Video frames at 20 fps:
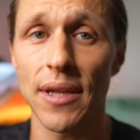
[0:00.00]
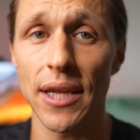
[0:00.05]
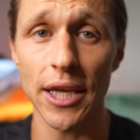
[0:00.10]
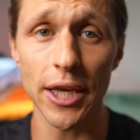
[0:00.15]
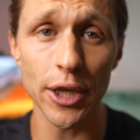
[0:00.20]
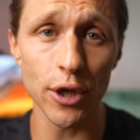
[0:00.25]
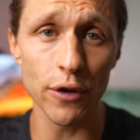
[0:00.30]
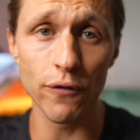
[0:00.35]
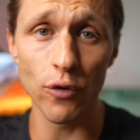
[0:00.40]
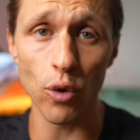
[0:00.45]

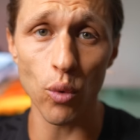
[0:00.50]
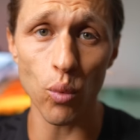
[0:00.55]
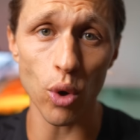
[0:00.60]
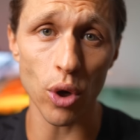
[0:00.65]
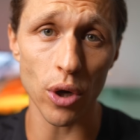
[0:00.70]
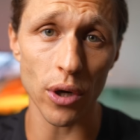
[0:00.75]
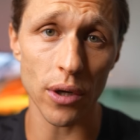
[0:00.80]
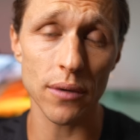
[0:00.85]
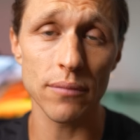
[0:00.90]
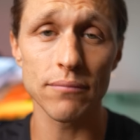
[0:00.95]
Interval
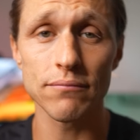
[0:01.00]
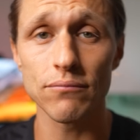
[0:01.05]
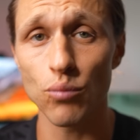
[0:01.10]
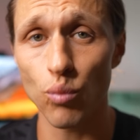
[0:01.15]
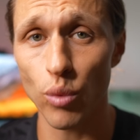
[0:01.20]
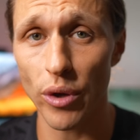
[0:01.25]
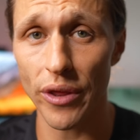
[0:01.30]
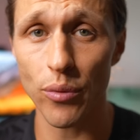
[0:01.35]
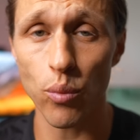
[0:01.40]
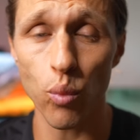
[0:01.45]
work
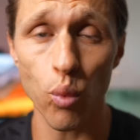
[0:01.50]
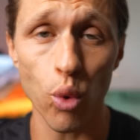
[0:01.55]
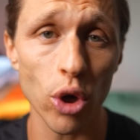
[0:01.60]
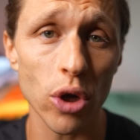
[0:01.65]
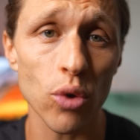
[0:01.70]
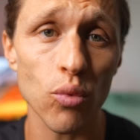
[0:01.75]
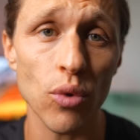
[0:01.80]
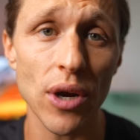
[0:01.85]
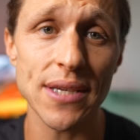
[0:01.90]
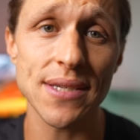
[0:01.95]
with
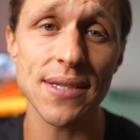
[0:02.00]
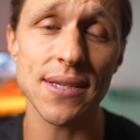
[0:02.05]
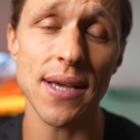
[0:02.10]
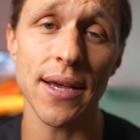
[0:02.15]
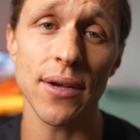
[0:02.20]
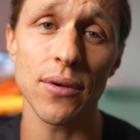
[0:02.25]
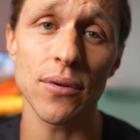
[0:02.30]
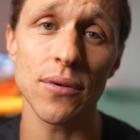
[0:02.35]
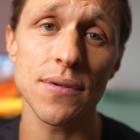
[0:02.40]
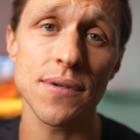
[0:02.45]
work rest
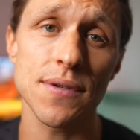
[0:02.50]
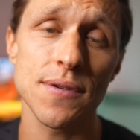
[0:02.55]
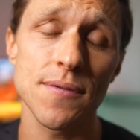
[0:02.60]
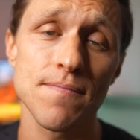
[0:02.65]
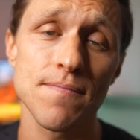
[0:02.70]
cycles.